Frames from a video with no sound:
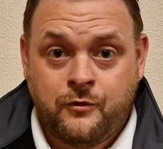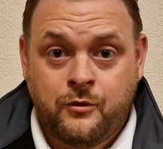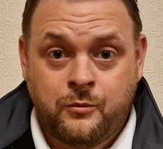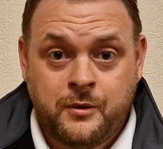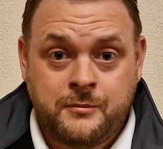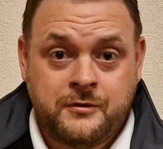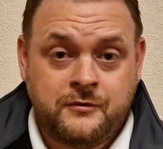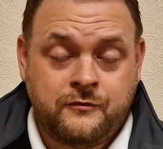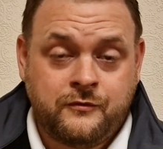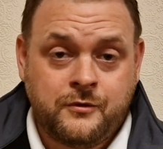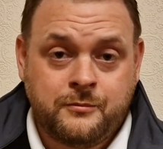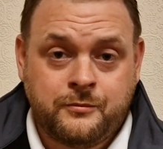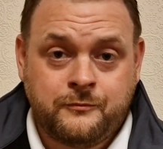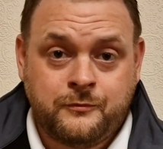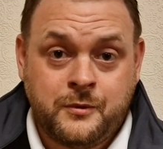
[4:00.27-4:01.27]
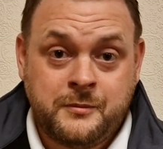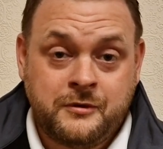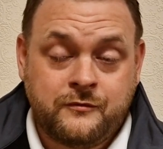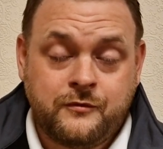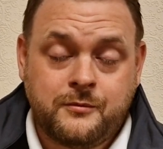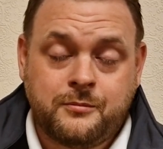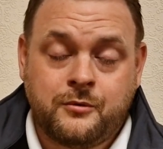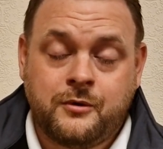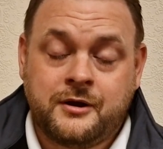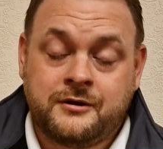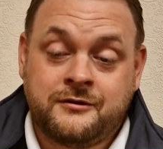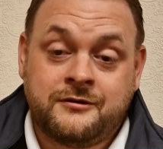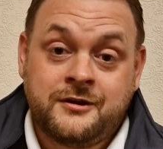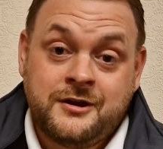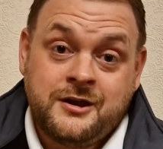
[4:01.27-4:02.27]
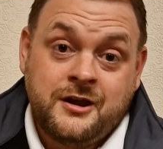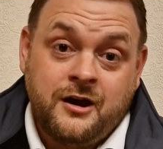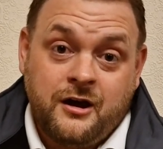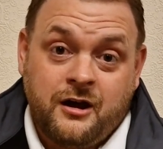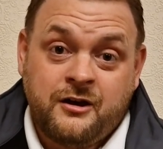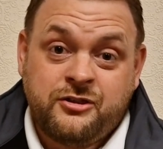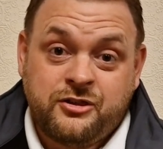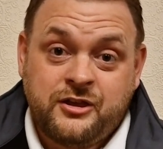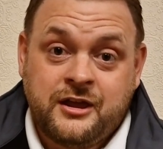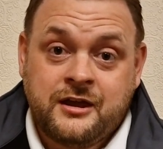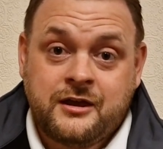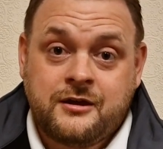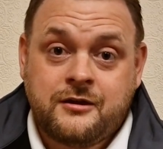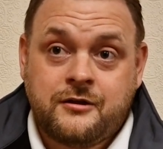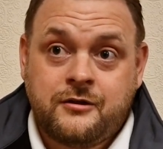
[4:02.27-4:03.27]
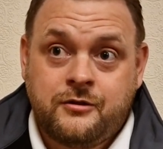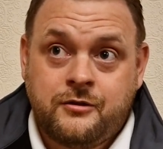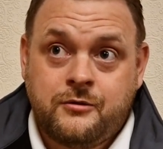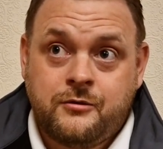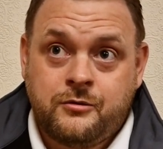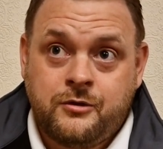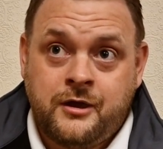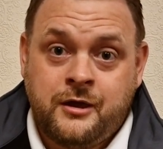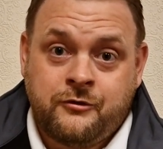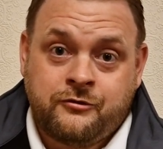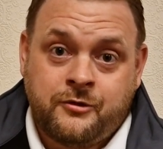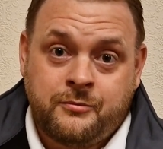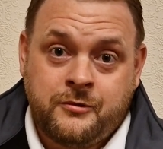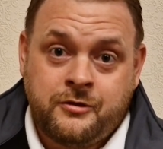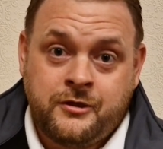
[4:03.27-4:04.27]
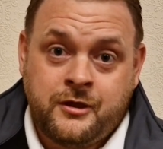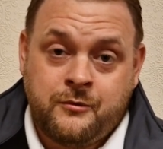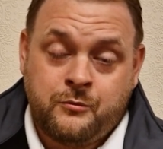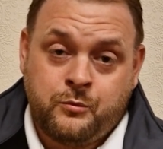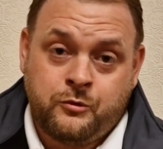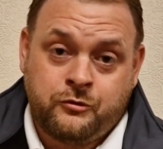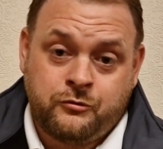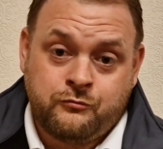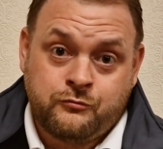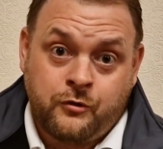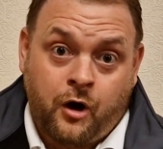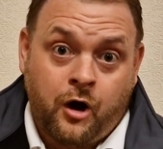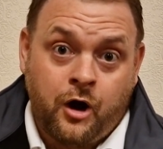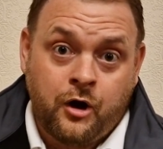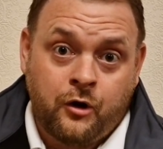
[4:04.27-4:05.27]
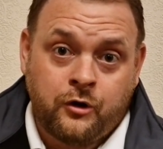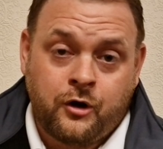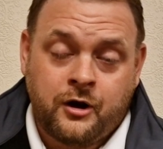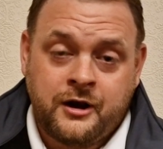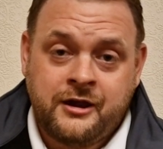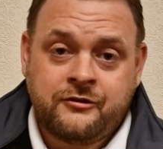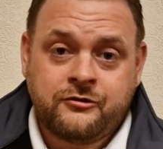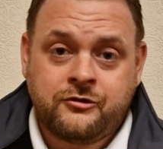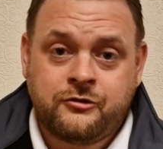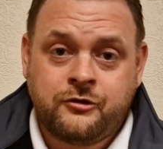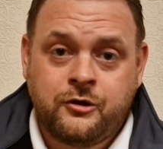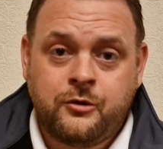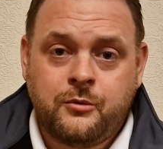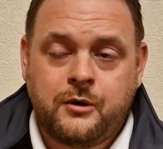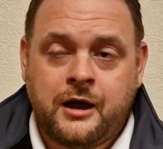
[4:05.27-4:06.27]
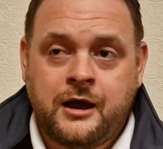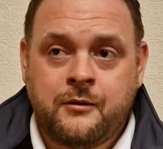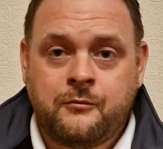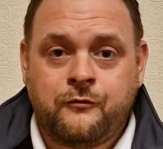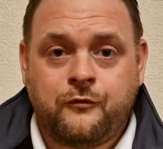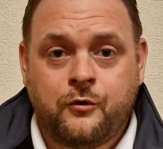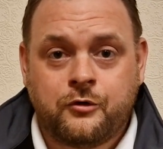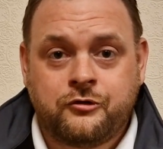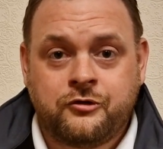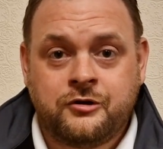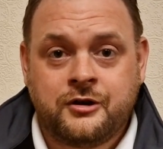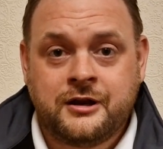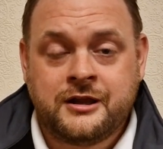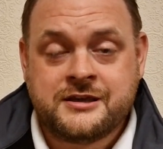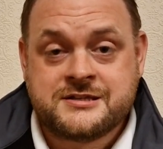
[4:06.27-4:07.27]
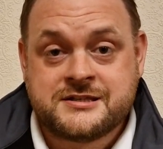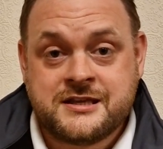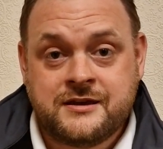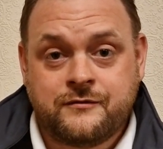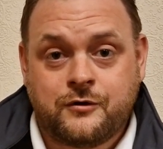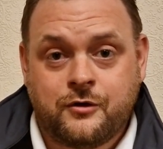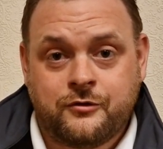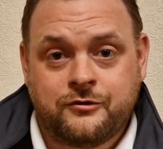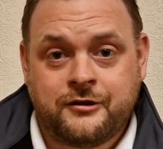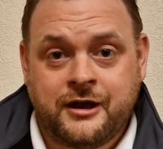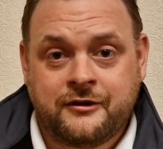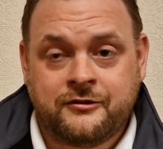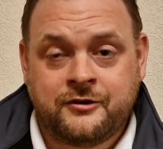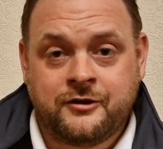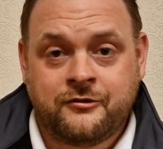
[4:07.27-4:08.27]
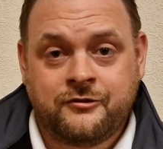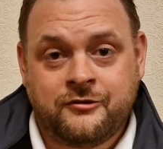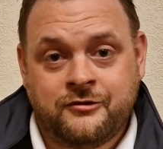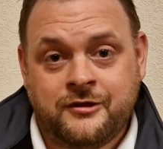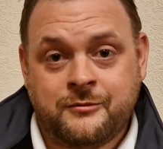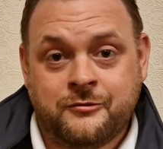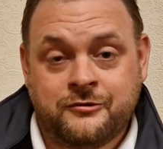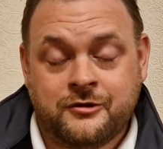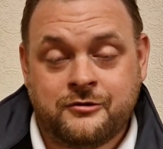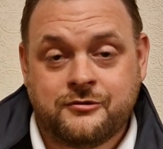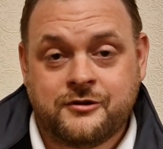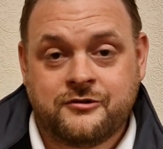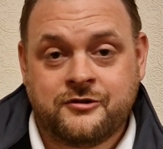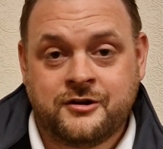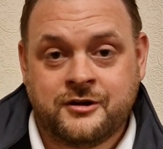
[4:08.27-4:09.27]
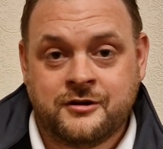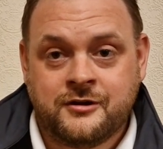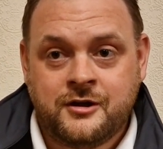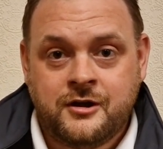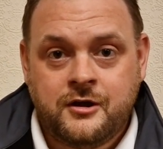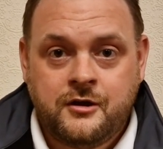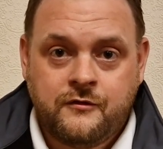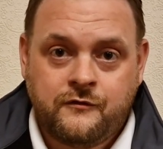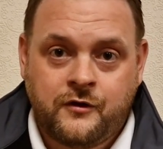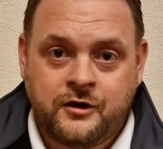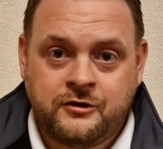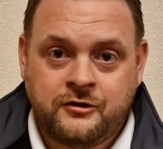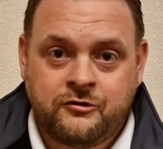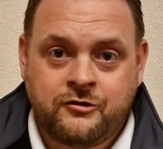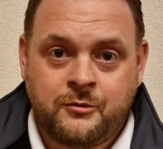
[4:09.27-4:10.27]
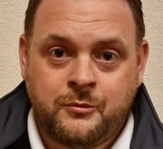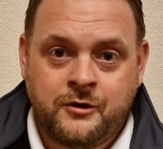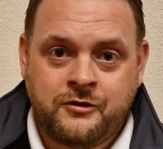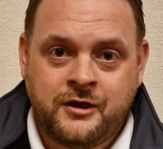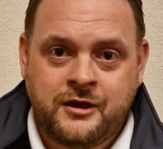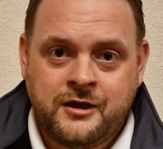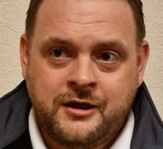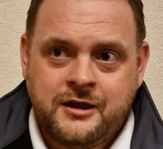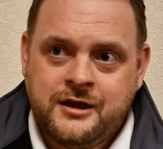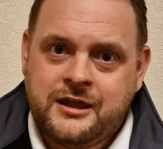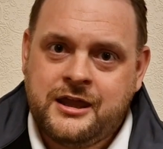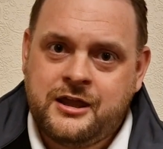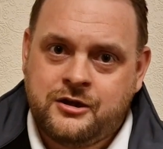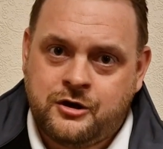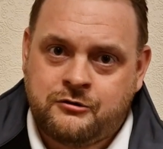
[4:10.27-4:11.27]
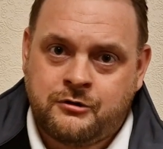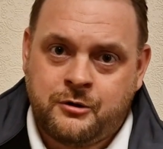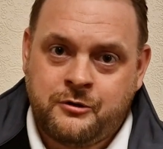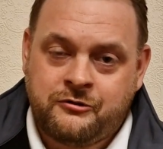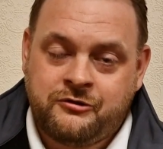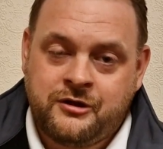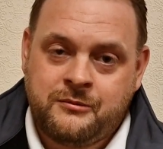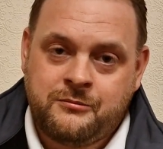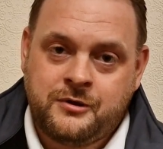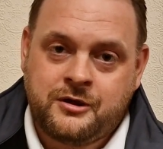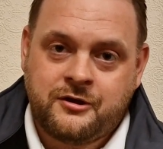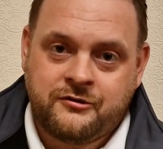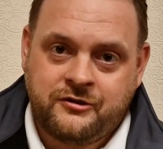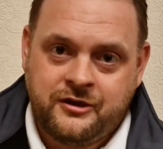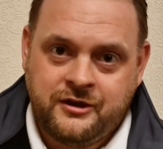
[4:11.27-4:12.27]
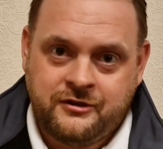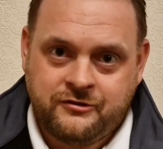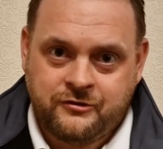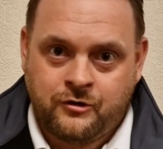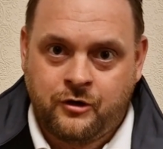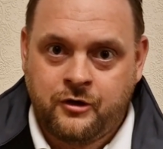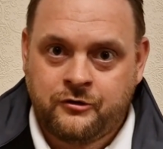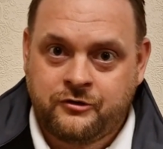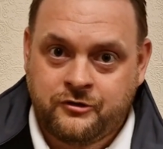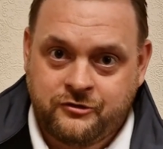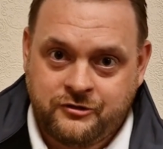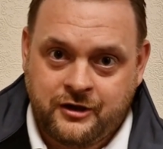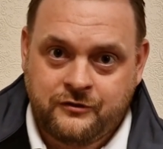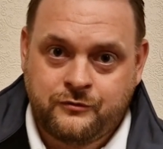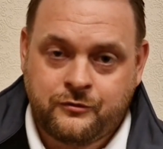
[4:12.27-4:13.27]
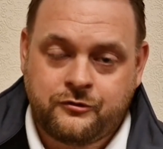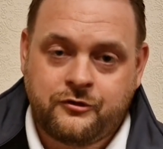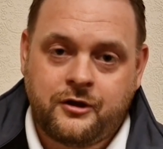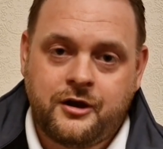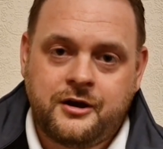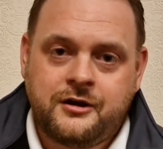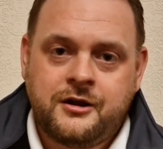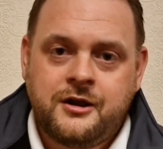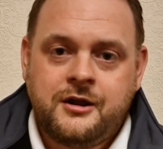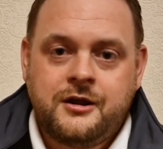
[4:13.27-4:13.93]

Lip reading: women's football. And I think it's something that was high on our list to do. Fortunately, Steve contacted us as he was interested in finding somewhere that he could grow his team, because he's got a successful side.